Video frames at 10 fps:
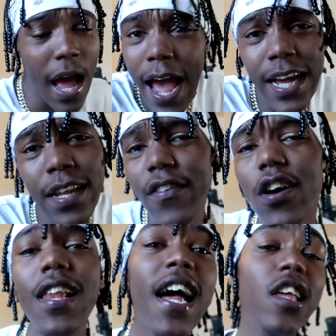I ain't even
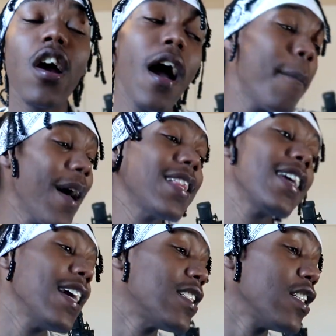gonna lie to y'all. I'm about to
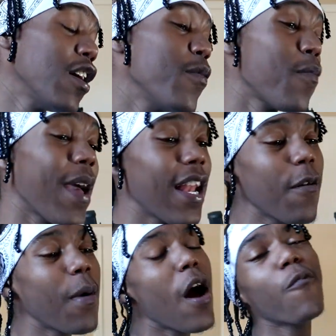catch a W, man.
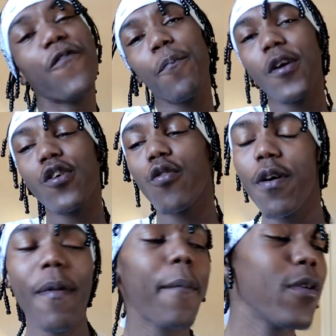I'm, I'm familiar with my